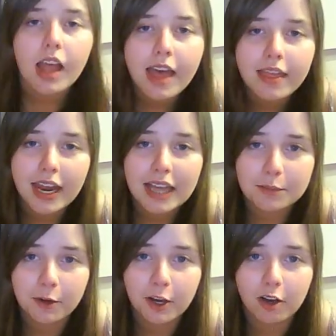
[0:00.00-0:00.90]
The next
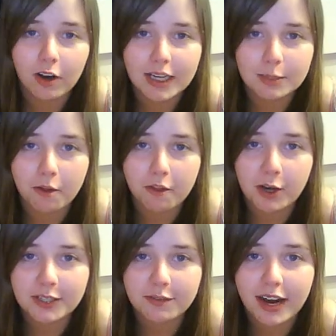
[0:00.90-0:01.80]
book I got is one that I
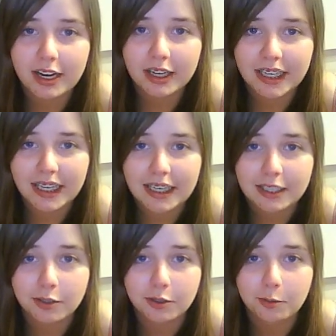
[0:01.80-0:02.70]
was very lucky
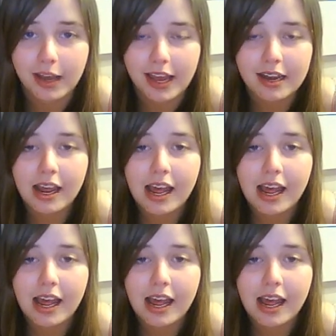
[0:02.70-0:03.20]
to win,